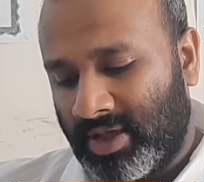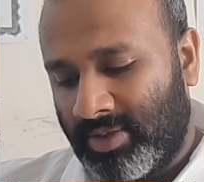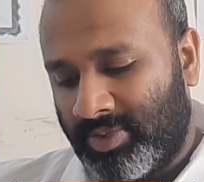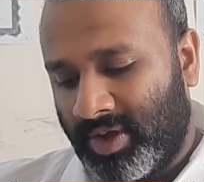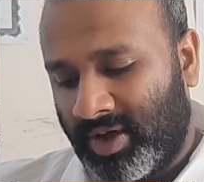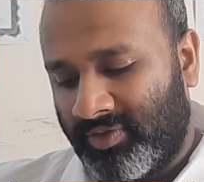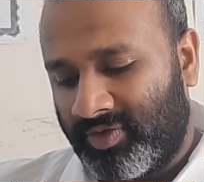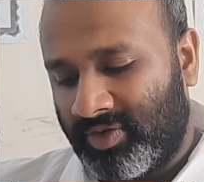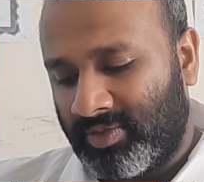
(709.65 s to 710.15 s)

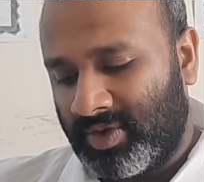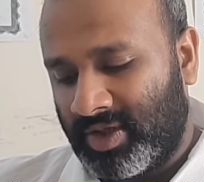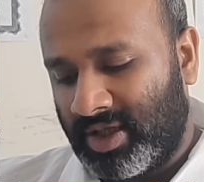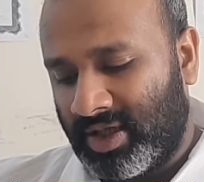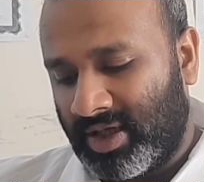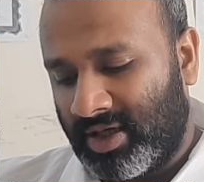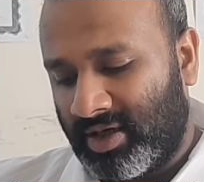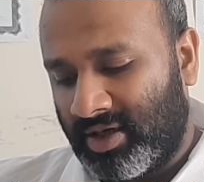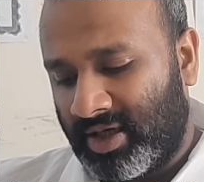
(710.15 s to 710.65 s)
apart from
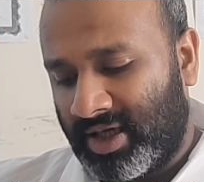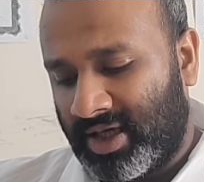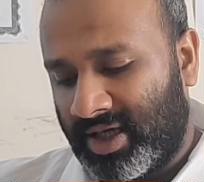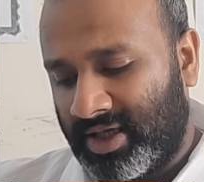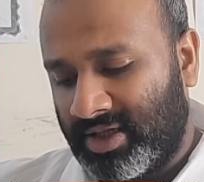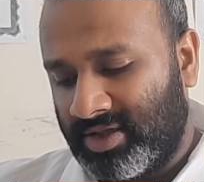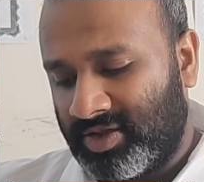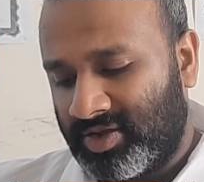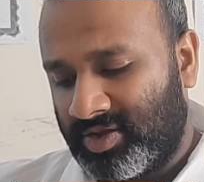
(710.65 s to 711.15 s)
the
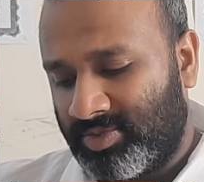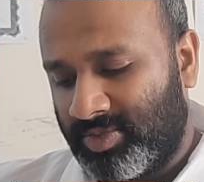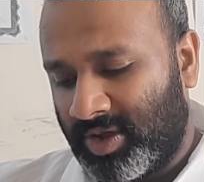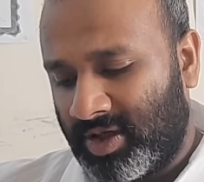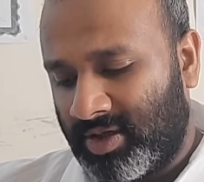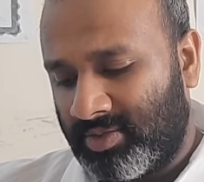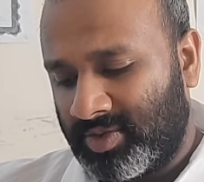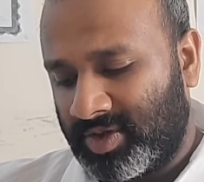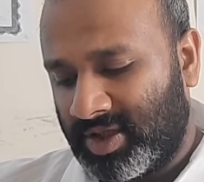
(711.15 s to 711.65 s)
hands,
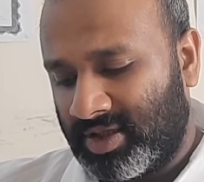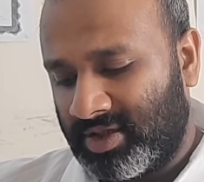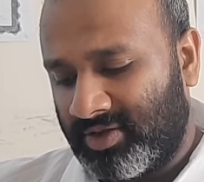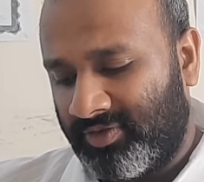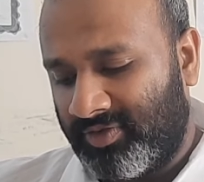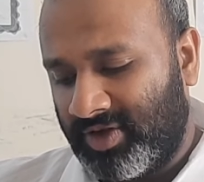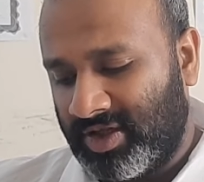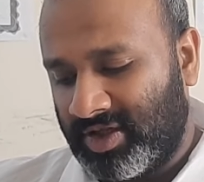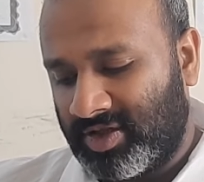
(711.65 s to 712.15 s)
palms, and the
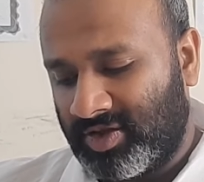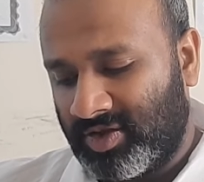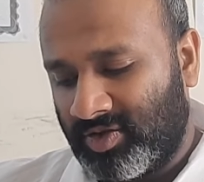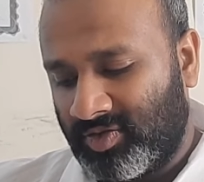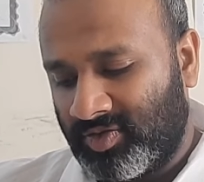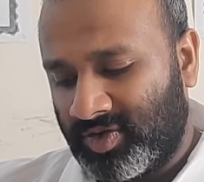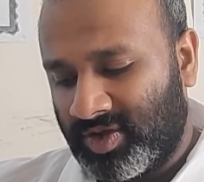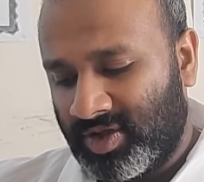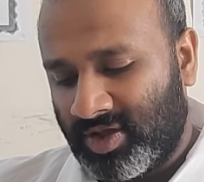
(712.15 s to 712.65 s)
feet
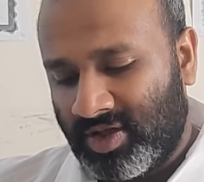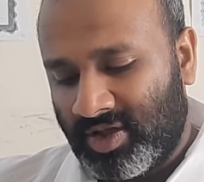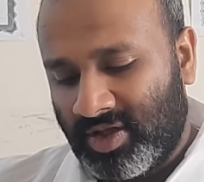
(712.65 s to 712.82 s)
soles.